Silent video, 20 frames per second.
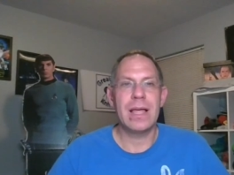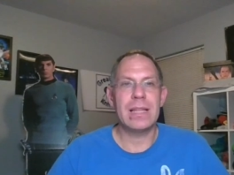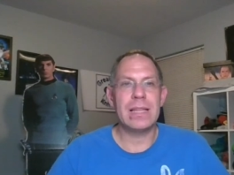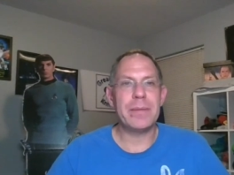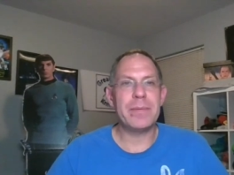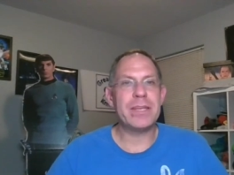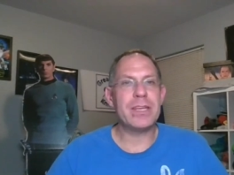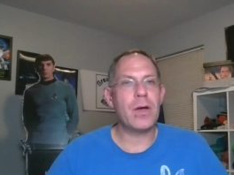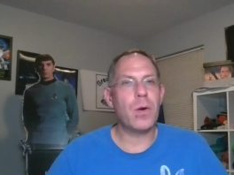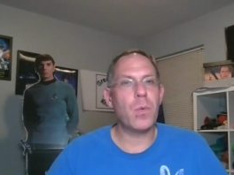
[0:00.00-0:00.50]
Let
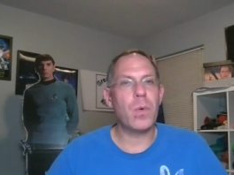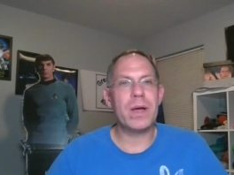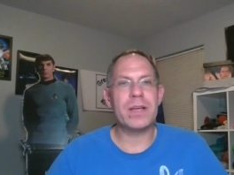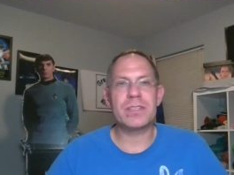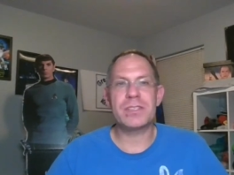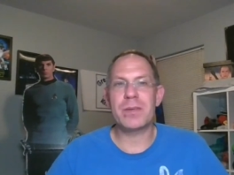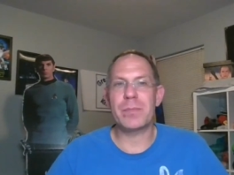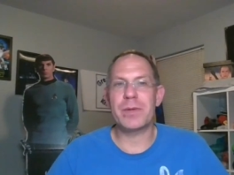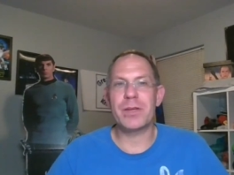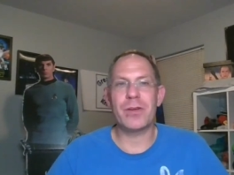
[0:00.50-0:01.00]
me know what
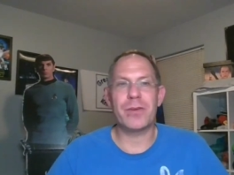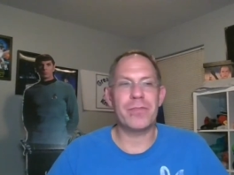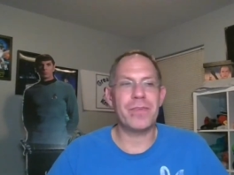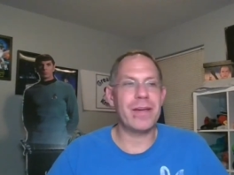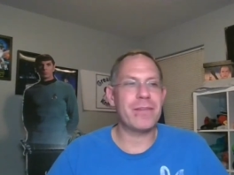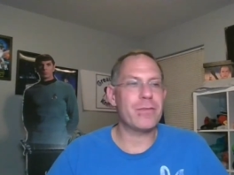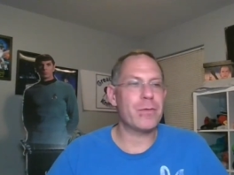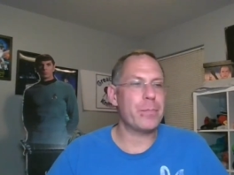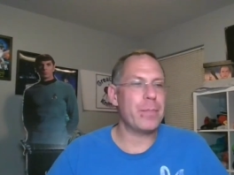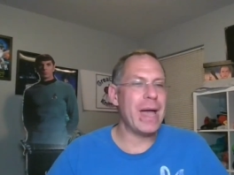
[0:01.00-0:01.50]
some of your
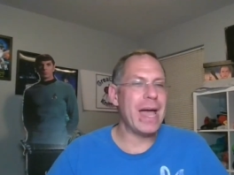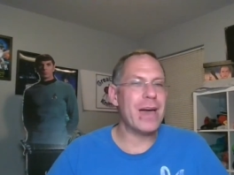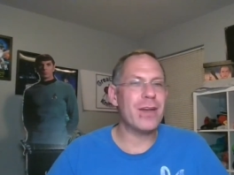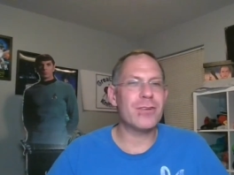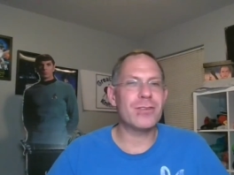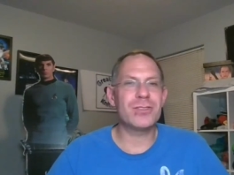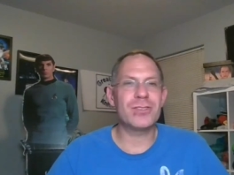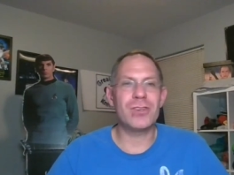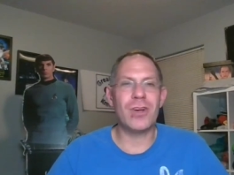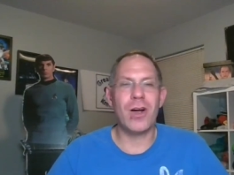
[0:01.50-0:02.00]
favorite
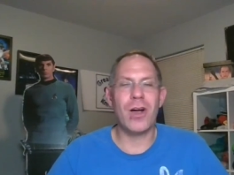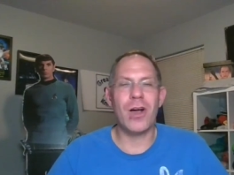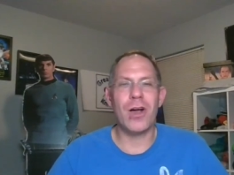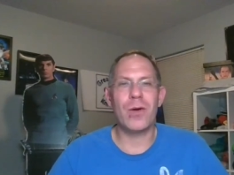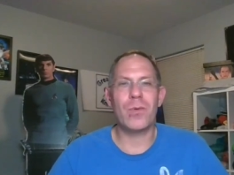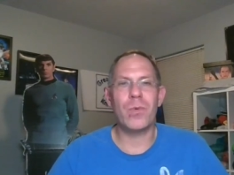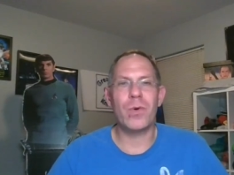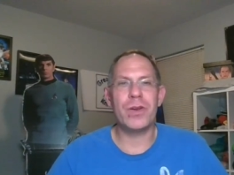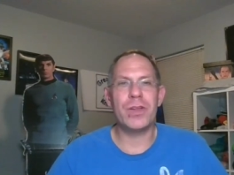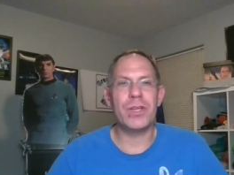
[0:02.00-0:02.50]
patterns
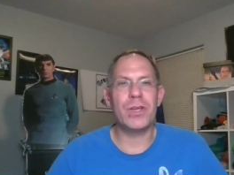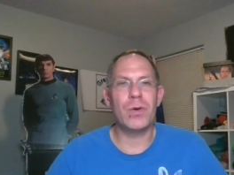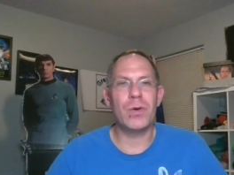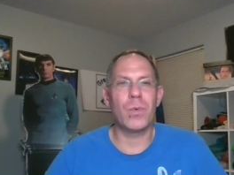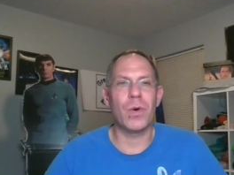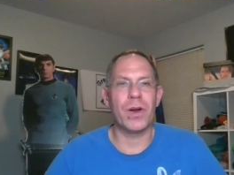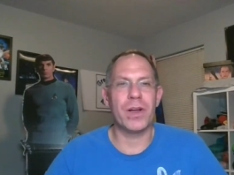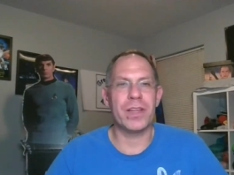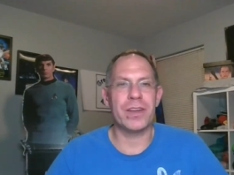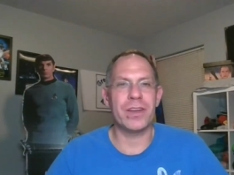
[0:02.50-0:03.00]
are. What are you
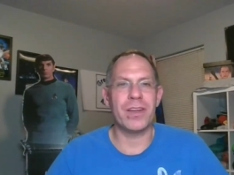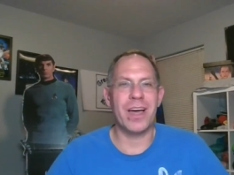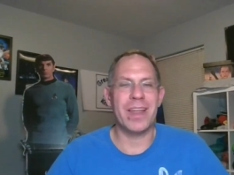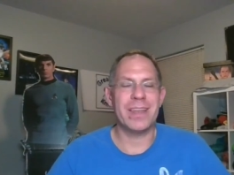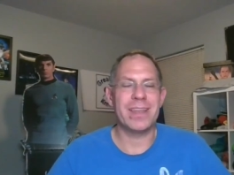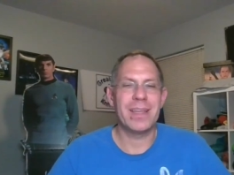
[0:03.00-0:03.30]
working on?